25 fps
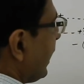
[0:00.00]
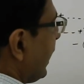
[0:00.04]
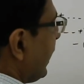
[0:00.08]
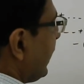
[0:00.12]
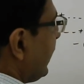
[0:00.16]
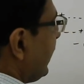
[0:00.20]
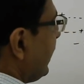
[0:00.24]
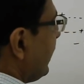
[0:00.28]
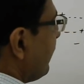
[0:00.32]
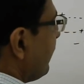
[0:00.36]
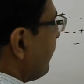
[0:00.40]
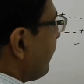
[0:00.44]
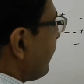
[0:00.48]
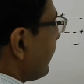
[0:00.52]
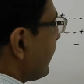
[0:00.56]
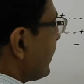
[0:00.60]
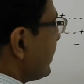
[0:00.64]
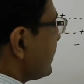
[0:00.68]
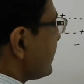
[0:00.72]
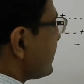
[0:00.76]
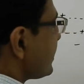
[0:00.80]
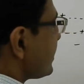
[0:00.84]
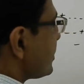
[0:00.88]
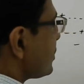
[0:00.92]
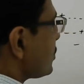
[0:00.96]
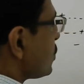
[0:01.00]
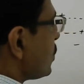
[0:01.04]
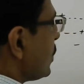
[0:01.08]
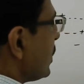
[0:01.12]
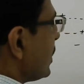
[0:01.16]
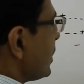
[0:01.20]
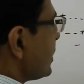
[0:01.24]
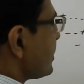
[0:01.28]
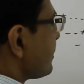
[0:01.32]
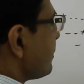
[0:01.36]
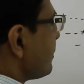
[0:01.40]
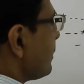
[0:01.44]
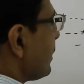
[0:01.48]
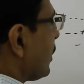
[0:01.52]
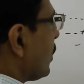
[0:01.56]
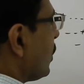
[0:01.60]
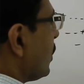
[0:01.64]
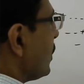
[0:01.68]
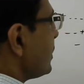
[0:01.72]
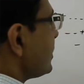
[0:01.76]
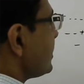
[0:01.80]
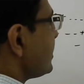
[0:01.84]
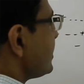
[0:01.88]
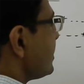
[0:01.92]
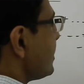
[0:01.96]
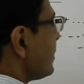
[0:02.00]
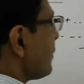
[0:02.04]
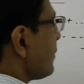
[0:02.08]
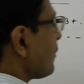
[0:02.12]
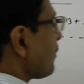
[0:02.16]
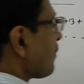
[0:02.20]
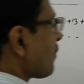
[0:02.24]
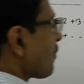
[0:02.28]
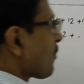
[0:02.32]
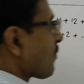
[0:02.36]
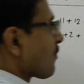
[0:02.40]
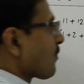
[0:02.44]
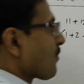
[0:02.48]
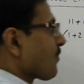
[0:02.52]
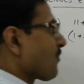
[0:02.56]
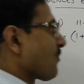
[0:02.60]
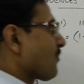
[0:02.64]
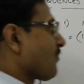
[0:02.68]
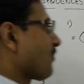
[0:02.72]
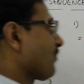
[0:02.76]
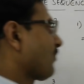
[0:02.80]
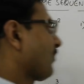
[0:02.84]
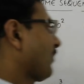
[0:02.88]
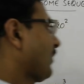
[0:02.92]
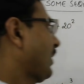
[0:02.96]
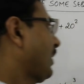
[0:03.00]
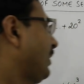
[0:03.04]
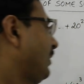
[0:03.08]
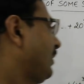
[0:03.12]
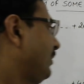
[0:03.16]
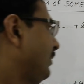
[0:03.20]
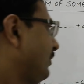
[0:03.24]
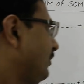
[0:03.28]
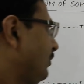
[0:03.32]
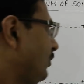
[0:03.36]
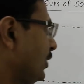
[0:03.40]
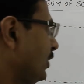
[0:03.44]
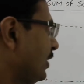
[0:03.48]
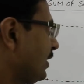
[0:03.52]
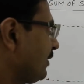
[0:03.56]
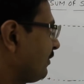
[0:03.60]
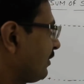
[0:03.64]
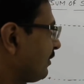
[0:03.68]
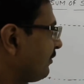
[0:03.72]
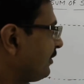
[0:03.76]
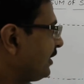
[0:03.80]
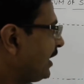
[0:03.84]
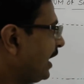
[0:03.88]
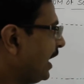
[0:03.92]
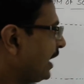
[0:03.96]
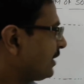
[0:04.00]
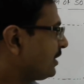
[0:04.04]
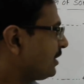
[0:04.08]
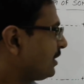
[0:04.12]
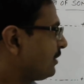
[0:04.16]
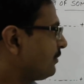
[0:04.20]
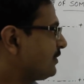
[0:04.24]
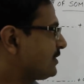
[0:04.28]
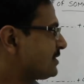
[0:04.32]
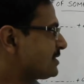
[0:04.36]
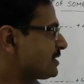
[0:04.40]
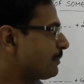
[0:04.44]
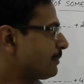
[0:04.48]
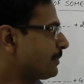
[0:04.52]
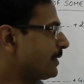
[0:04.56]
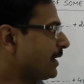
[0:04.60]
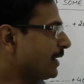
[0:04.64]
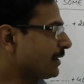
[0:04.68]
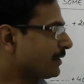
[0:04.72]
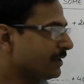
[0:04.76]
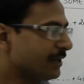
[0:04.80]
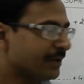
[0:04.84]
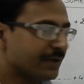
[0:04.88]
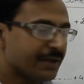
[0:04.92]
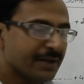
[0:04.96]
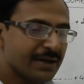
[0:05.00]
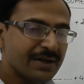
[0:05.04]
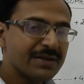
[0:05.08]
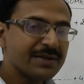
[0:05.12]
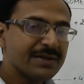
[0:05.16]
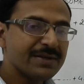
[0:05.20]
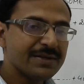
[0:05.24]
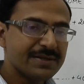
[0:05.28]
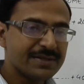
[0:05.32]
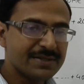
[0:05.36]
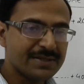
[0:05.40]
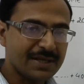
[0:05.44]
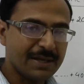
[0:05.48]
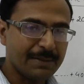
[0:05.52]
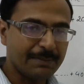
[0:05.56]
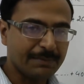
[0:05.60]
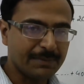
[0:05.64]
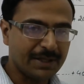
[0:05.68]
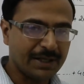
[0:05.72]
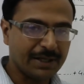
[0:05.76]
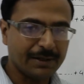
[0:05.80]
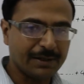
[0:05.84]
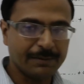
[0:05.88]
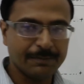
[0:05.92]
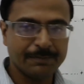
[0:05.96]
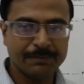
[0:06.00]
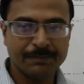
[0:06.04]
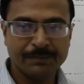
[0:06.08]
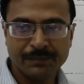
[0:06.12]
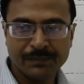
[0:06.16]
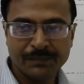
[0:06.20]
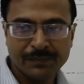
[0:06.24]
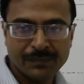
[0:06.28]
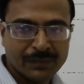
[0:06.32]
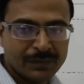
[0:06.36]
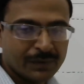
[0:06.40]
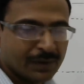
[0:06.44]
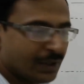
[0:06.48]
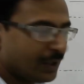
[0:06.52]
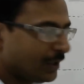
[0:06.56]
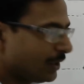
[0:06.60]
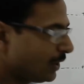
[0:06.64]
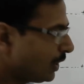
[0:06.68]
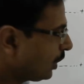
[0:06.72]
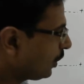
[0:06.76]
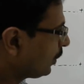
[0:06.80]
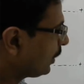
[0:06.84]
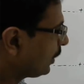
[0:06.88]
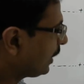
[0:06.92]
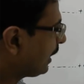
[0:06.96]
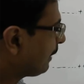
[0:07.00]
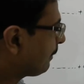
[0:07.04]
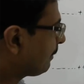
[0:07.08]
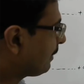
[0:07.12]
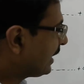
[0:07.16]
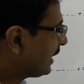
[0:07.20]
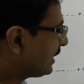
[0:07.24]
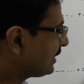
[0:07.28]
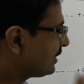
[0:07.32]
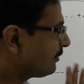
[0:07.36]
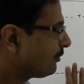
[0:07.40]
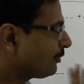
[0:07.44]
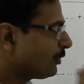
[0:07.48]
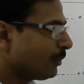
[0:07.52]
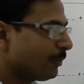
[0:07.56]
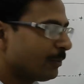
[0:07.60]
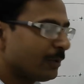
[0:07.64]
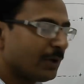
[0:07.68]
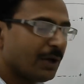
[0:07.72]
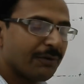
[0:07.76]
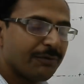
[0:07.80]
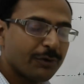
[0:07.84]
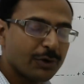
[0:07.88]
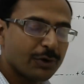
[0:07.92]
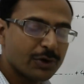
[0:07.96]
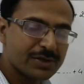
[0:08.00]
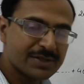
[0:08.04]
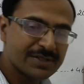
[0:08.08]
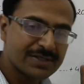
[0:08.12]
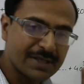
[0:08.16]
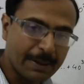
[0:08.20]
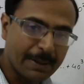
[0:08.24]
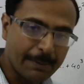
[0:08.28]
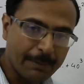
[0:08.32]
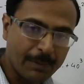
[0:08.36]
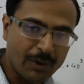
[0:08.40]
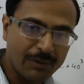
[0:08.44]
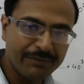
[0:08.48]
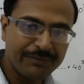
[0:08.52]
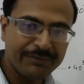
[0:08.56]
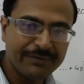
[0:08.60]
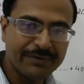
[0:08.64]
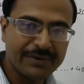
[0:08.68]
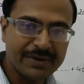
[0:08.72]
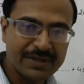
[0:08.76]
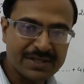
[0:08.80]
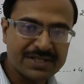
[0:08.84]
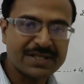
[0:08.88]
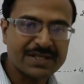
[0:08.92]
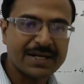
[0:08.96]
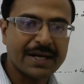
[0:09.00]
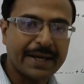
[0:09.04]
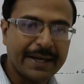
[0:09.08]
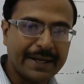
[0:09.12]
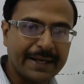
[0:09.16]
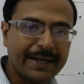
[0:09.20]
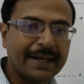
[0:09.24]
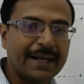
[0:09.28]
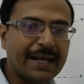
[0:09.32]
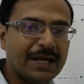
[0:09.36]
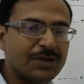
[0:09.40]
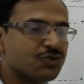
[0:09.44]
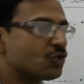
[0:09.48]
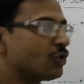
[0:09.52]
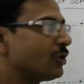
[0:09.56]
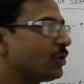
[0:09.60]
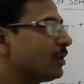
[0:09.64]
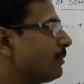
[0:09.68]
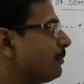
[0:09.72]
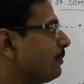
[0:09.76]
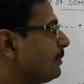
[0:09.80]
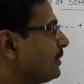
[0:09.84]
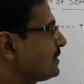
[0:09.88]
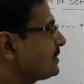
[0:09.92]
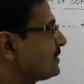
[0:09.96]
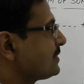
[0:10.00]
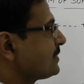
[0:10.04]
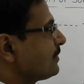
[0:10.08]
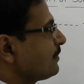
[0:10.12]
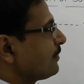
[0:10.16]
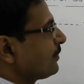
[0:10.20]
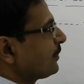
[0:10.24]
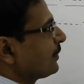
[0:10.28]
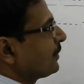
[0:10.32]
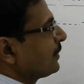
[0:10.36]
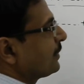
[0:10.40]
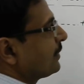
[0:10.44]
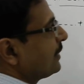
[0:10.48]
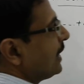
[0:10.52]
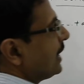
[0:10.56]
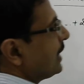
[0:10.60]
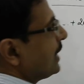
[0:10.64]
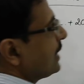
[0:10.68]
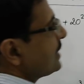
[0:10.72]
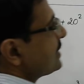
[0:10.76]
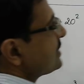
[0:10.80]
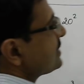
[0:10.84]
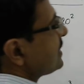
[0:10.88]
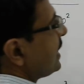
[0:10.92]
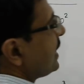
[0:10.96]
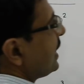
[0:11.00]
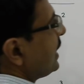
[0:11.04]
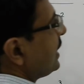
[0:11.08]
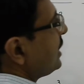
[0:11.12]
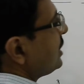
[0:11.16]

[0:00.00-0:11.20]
any difference to us because whatever we added, we subtracted the same thing. Now apply the formula for sum of first n natural numbers, that is n